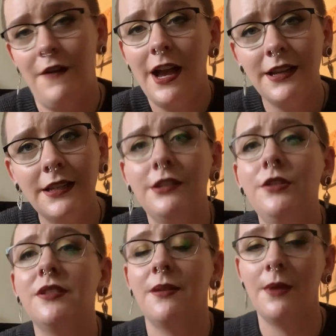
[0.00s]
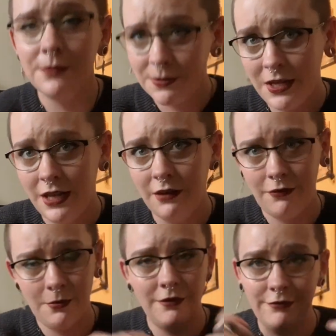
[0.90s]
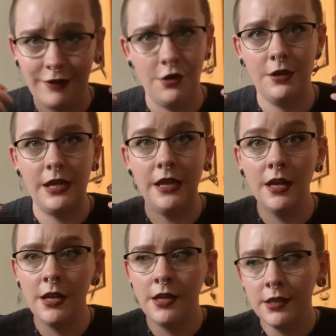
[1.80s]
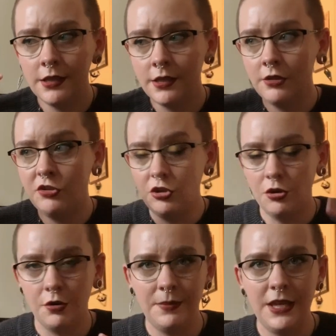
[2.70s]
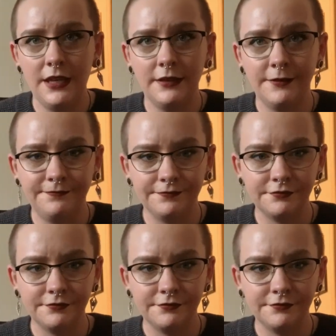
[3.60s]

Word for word: I didn't use them. I'm speaking from a very European